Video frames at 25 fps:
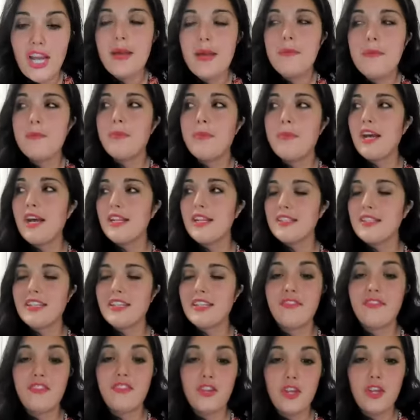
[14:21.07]
but if
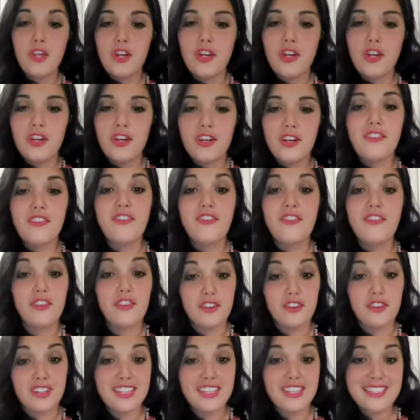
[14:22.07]
you're
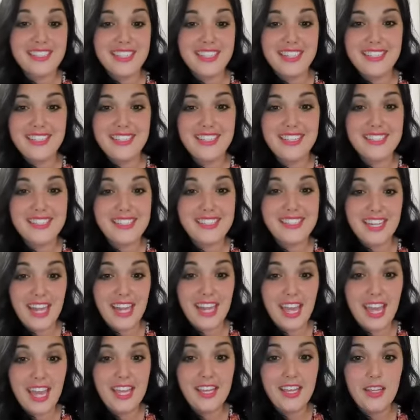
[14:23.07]
listening to this
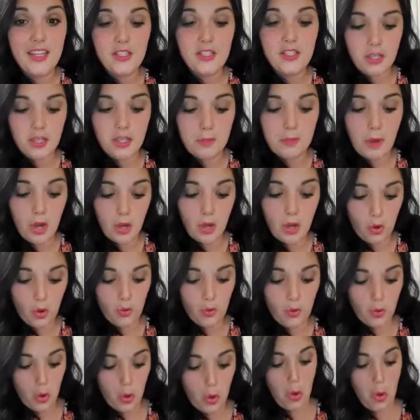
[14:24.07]
today, tomorrow,
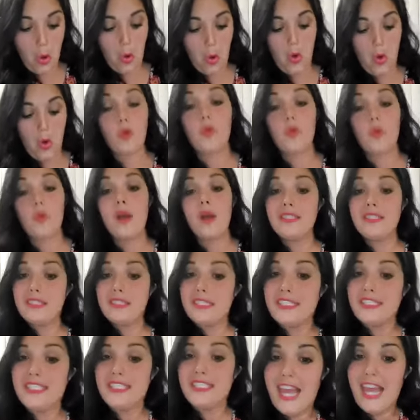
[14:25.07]
or
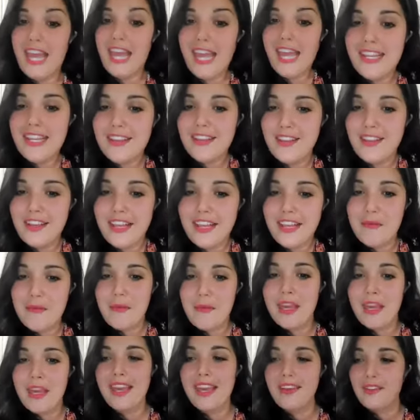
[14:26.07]
Wednesday, looking at my
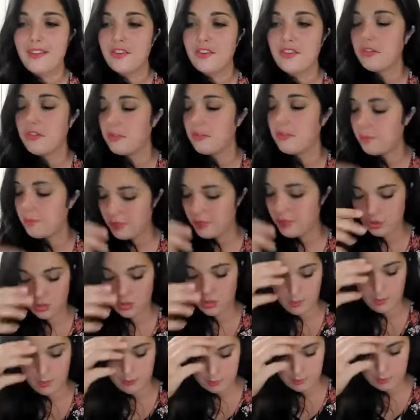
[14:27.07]
calendar to be sure
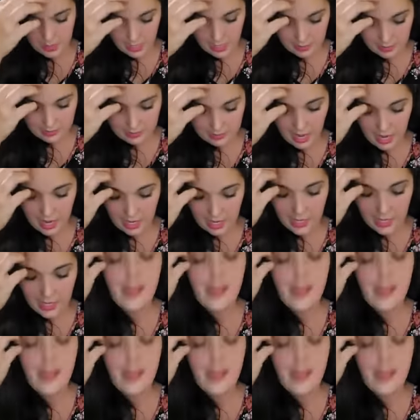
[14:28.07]
I'm not lying,